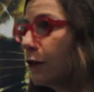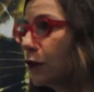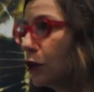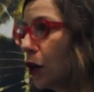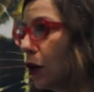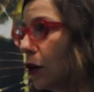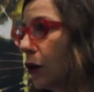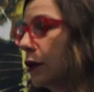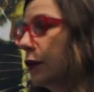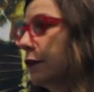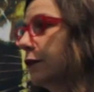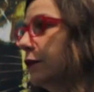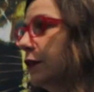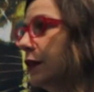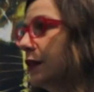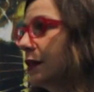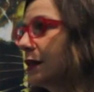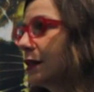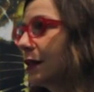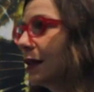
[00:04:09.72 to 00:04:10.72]

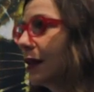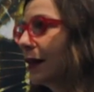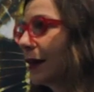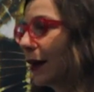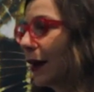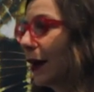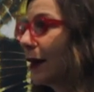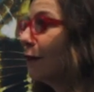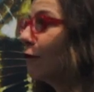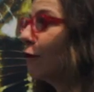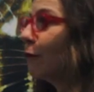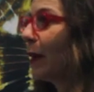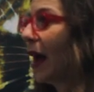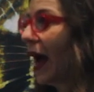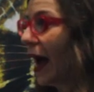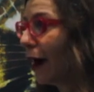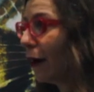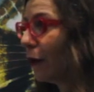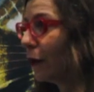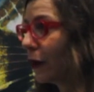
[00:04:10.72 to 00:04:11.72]
photography's kind of
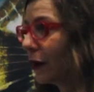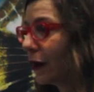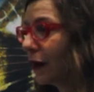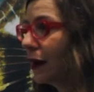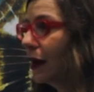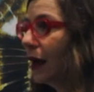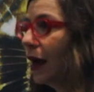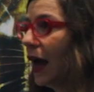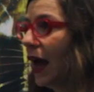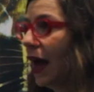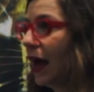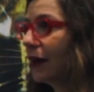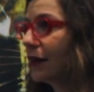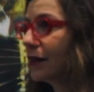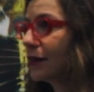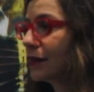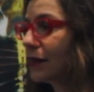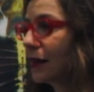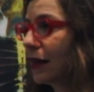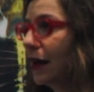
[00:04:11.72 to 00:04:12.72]
power
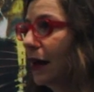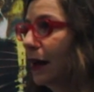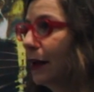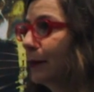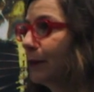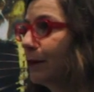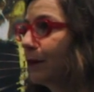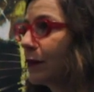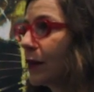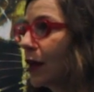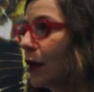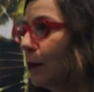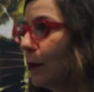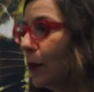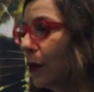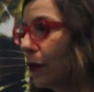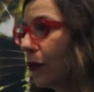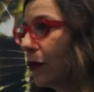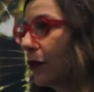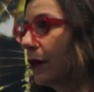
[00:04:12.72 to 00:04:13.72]
as
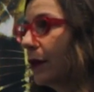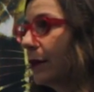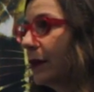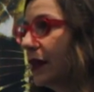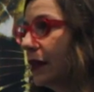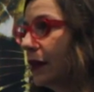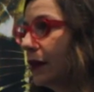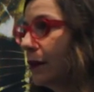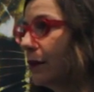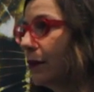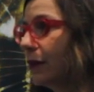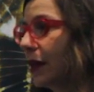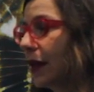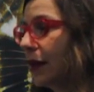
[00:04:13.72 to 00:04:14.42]
both a medium